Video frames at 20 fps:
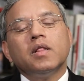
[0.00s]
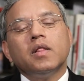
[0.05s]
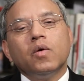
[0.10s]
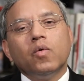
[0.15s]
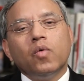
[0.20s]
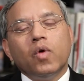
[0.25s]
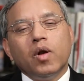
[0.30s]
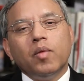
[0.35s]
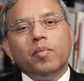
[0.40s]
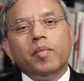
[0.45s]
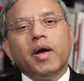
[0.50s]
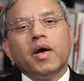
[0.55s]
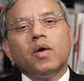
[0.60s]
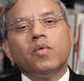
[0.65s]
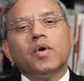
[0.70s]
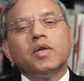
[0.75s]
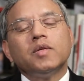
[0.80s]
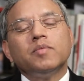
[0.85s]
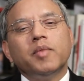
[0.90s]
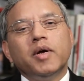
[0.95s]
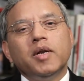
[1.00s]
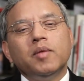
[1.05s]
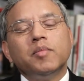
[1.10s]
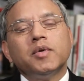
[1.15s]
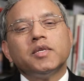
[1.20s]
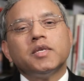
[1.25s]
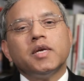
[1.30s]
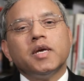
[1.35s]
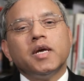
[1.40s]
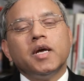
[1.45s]
the World Bank was very
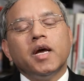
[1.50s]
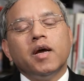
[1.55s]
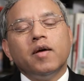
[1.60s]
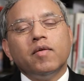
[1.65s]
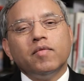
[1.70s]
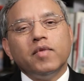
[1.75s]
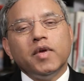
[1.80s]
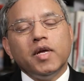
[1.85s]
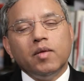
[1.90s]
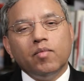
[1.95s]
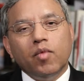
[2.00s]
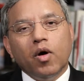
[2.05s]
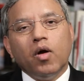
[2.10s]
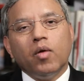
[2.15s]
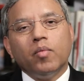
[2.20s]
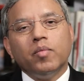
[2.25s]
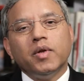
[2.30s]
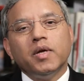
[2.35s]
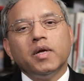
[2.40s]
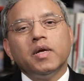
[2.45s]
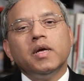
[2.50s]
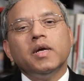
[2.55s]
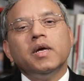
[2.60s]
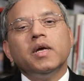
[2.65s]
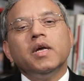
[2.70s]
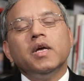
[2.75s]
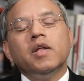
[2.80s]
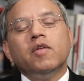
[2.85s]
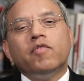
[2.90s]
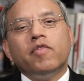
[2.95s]
much involved
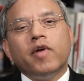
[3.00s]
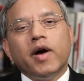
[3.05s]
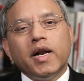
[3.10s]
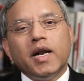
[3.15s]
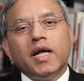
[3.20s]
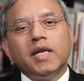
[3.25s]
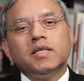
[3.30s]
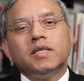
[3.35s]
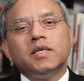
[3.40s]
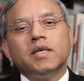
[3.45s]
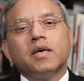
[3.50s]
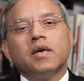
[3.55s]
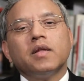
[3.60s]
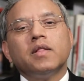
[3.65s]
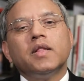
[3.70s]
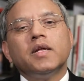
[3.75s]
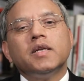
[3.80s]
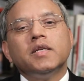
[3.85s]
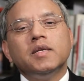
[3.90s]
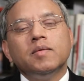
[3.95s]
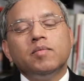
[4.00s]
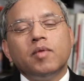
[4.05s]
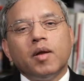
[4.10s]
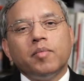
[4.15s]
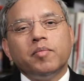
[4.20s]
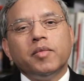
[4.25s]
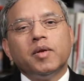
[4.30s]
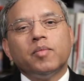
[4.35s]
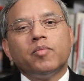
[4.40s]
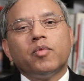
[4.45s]
in financing the
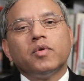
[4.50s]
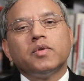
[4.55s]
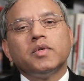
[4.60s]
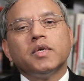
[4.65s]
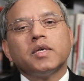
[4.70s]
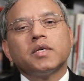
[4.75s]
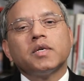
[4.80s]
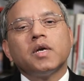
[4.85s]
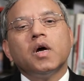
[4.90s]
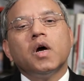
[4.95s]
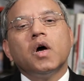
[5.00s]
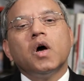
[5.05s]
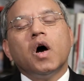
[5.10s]
development projects